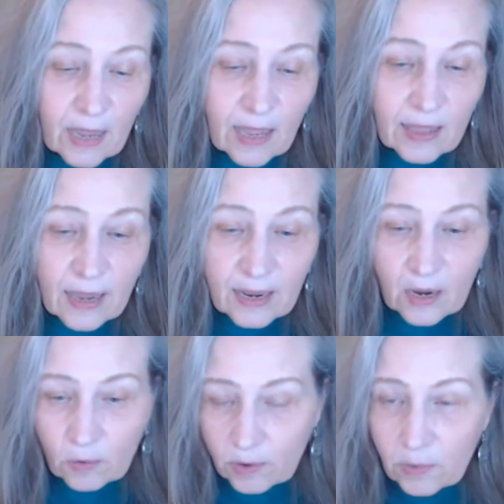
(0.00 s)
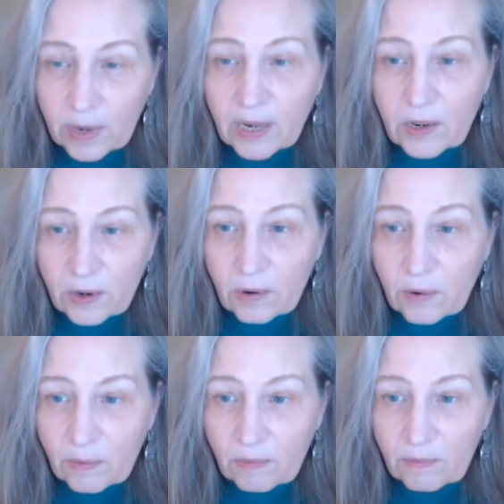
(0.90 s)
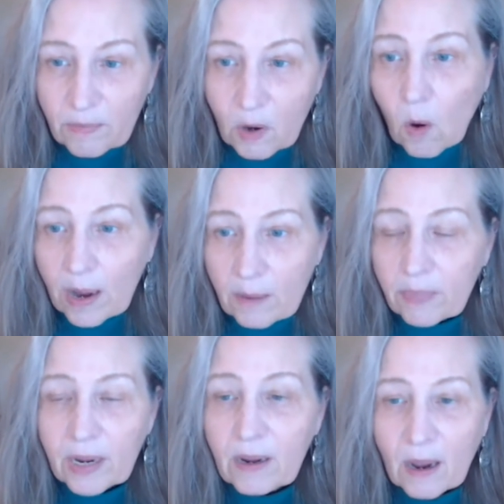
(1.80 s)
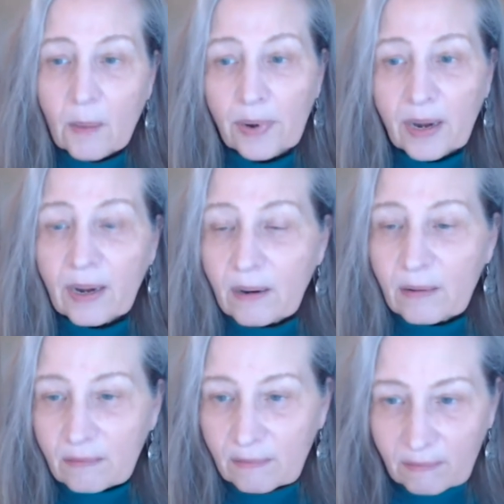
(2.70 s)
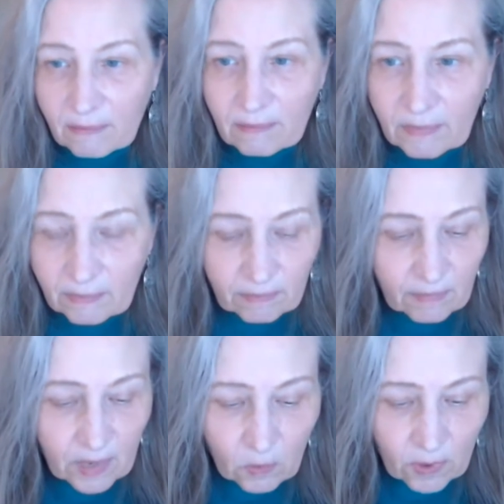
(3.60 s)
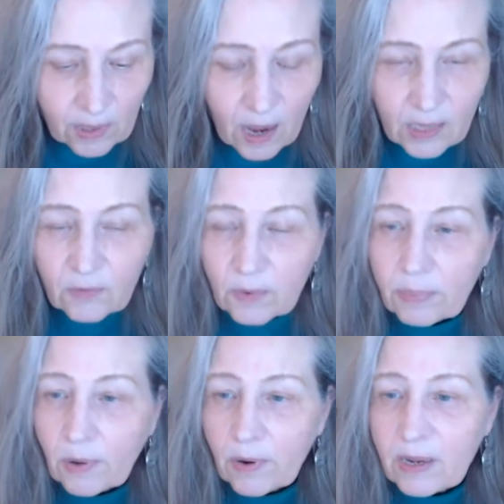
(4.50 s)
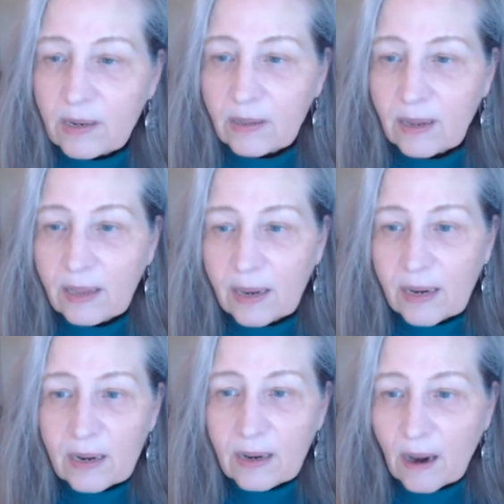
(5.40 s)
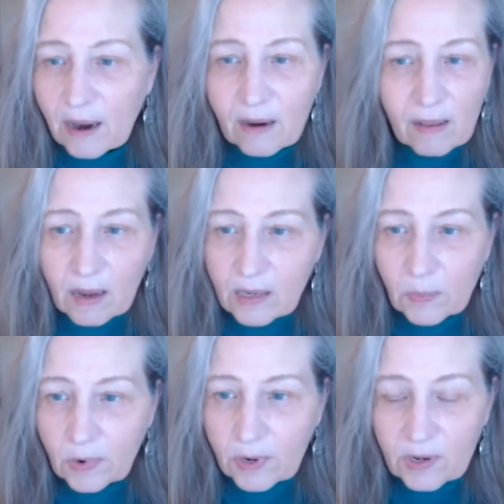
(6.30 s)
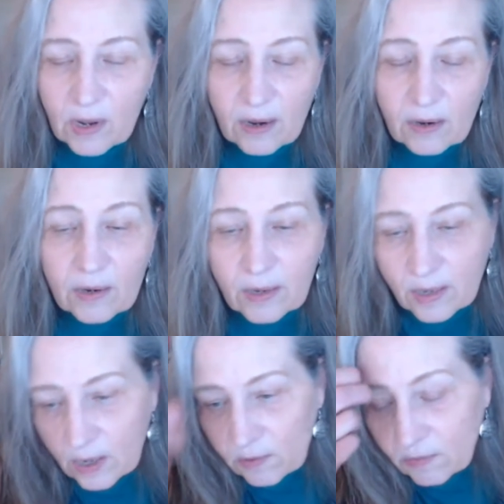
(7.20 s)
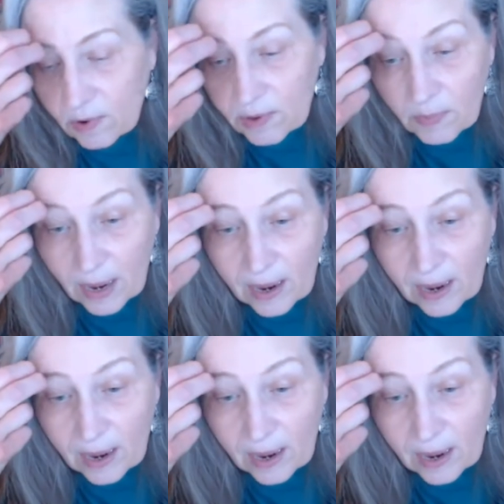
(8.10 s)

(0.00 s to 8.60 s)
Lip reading: And then it grew into quite a big company, with lots of employees, and they needed to hire lots more designers and so forth.